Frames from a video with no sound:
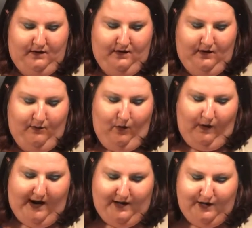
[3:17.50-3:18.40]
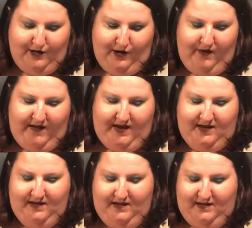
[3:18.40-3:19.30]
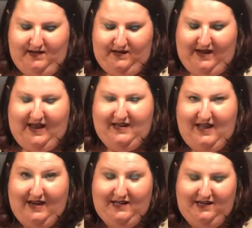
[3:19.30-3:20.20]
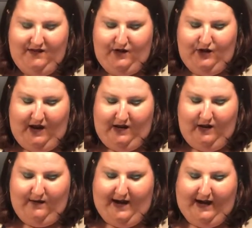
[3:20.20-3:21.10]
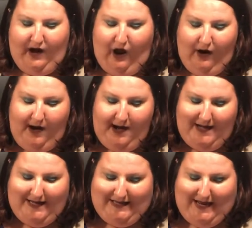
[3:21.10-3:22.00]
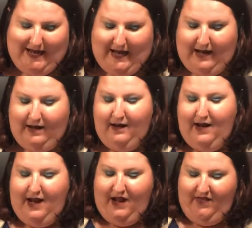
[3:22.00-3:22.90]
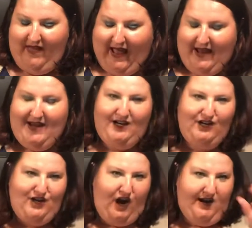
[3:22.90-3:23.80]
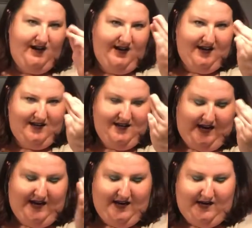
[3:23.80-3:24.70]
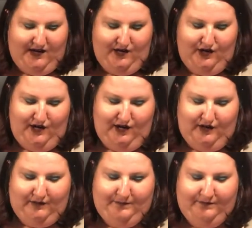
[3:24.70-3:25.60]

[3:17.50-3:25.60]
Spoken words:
The more I stir this, the less I see of the jello, and I can already see that it's starting to get sticky and congeal.